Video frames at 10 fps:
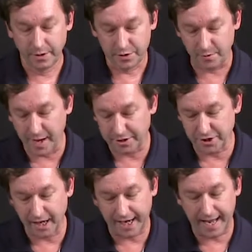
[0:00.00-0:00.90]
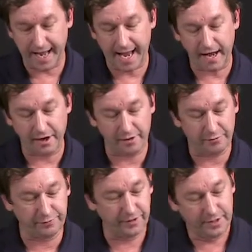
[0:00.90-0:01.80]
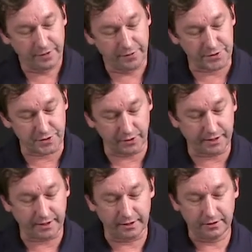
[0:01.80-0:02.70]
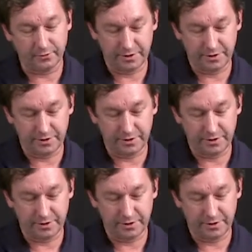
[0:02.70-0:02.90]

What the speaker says: So imagine I have the circuit here,